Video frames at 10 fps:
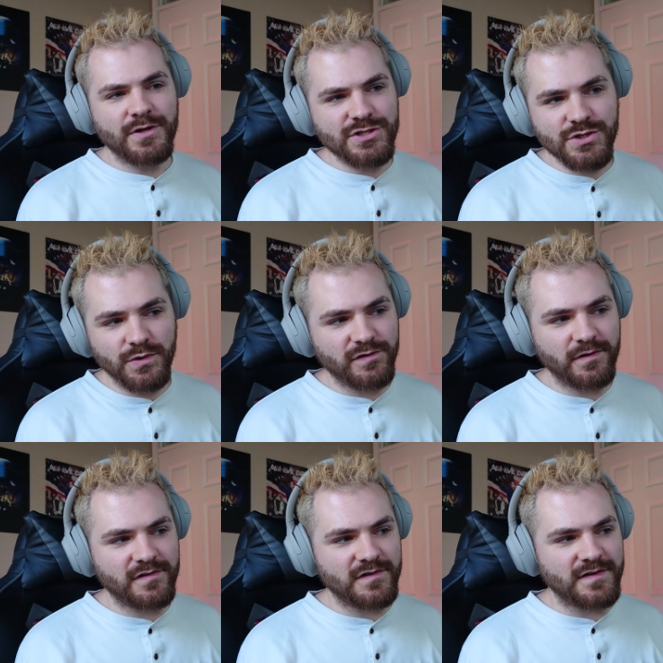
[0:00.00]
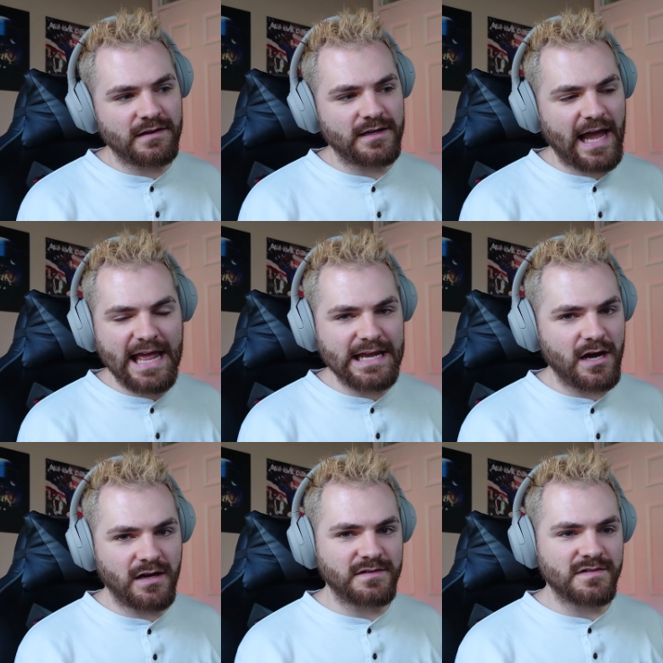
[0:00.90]
She also doesn't sound like any
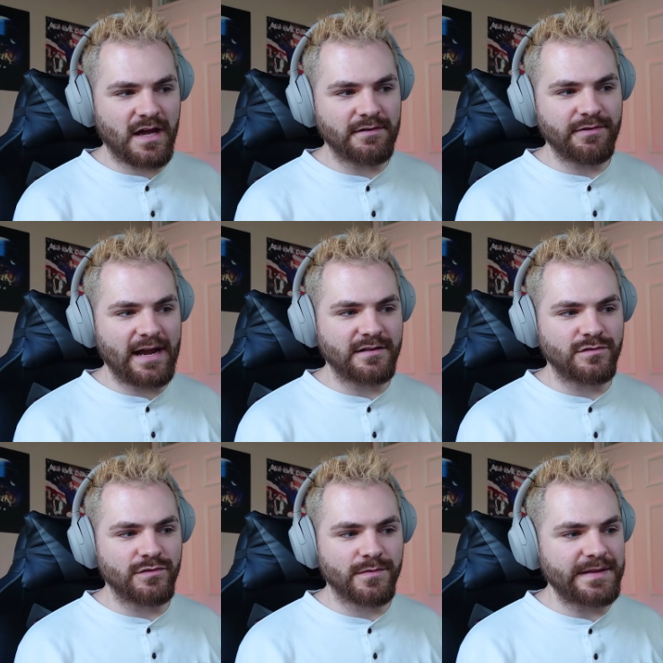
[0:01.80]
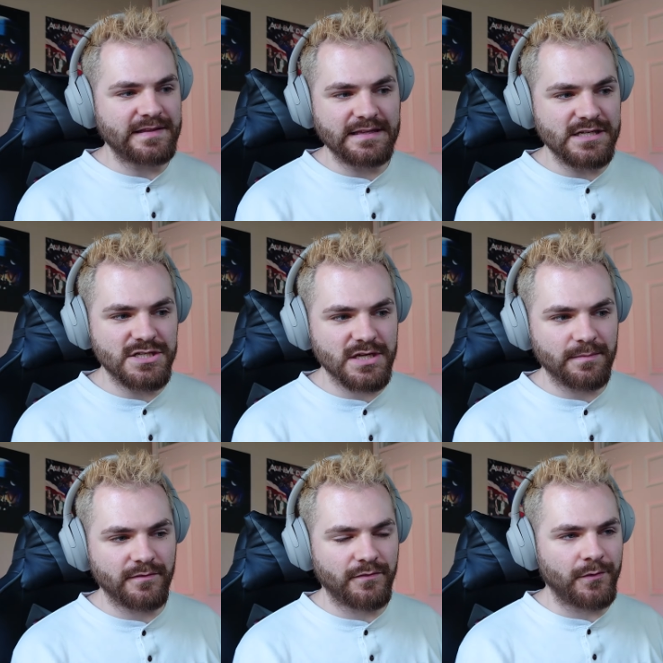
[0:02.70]
artist I've reacted to from Indonesia
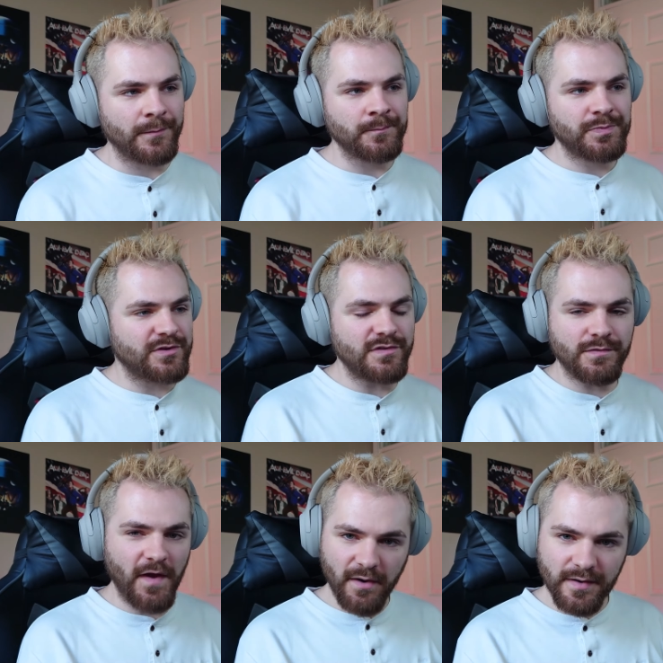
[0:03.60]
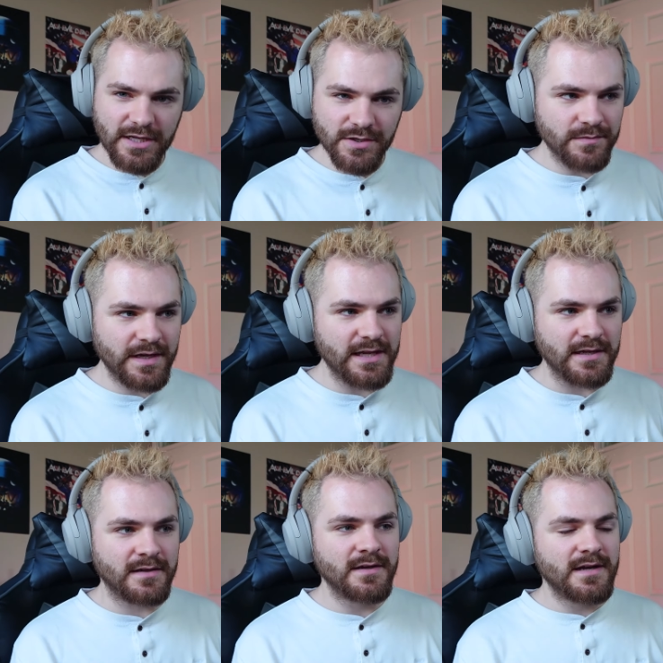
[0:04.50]
before. She's very
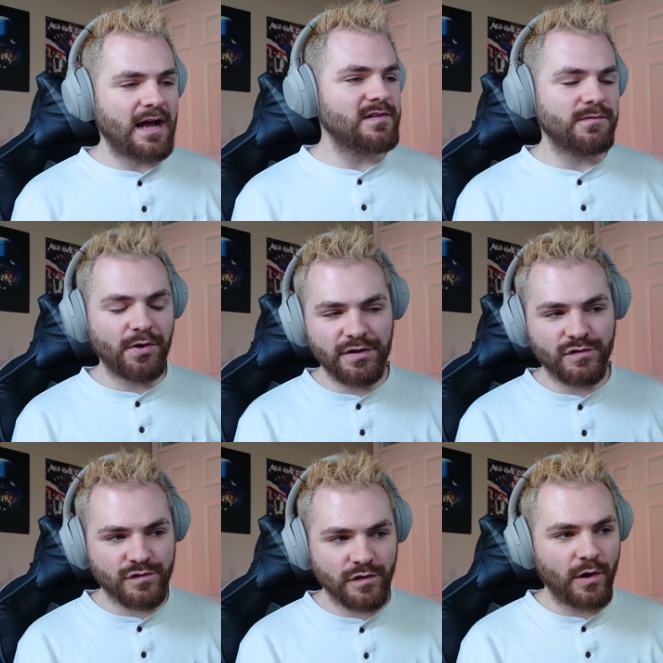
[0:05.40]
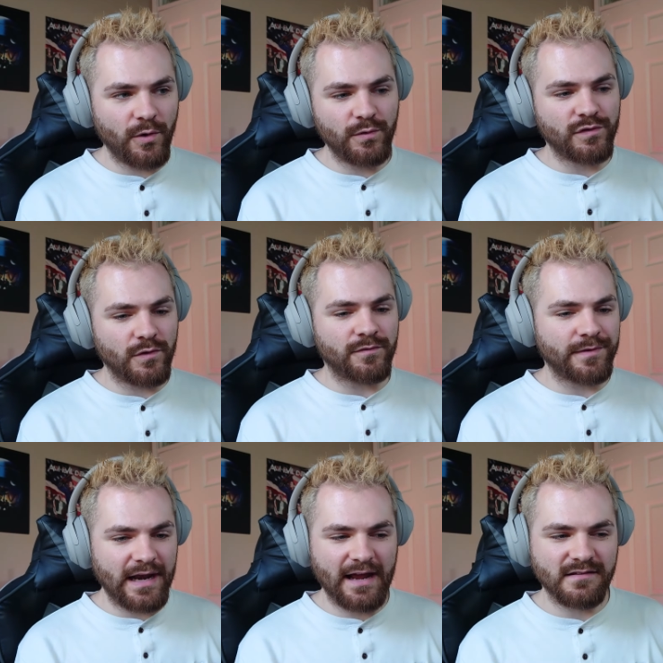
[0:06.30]
unique, has a very slow, sort of
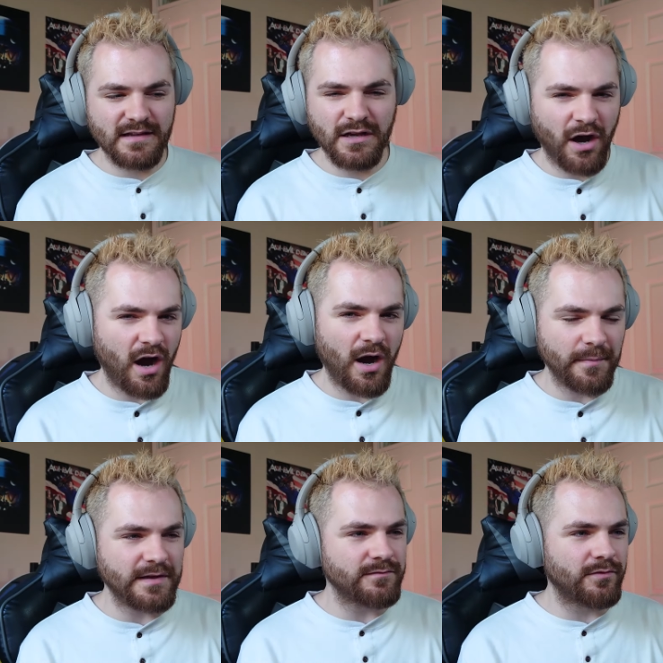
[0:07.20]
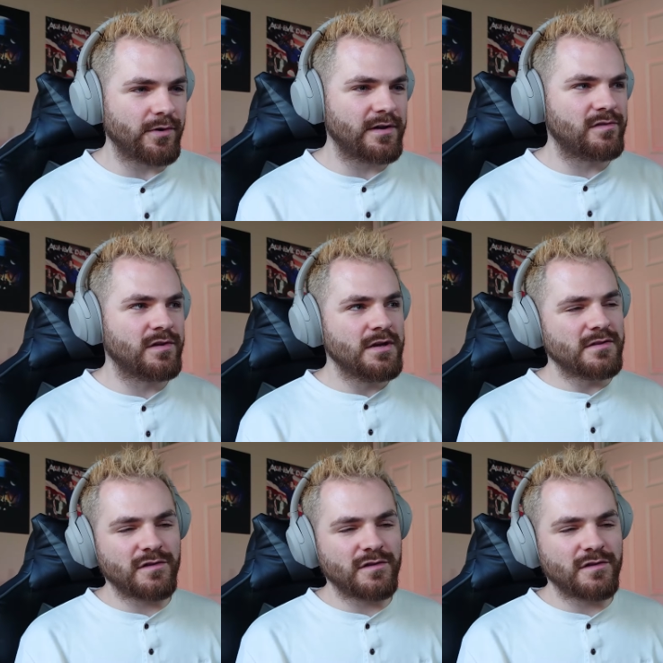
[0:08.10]
relaxing, calming voice.